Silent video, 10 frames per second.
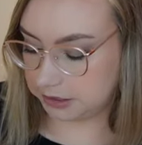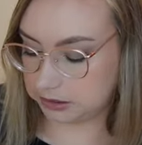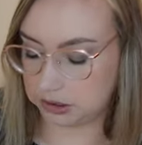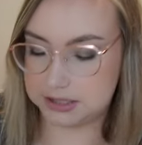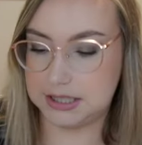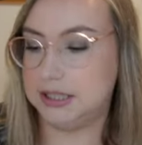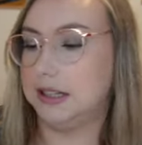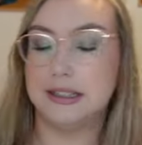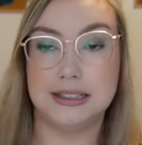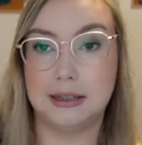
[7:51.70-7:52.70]
glossy
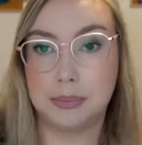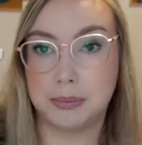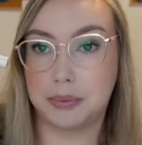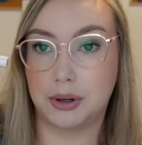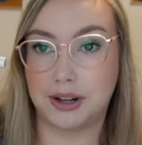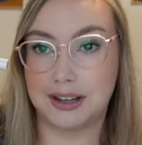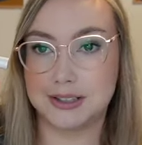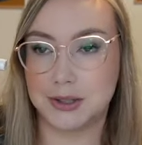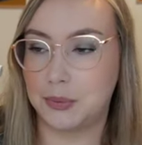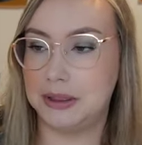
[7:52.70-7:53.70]
lip
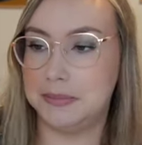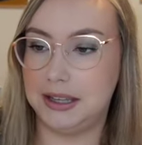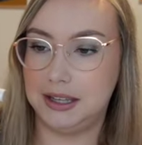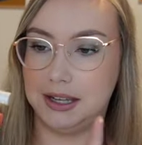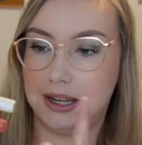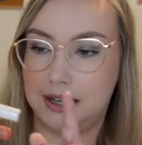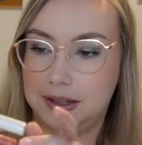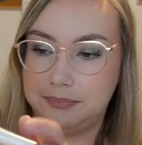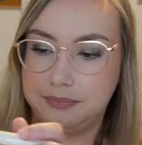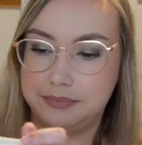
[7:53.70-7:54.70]
products with me.
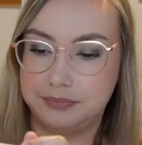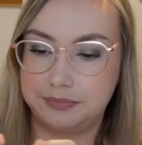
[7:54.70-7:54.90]
Um,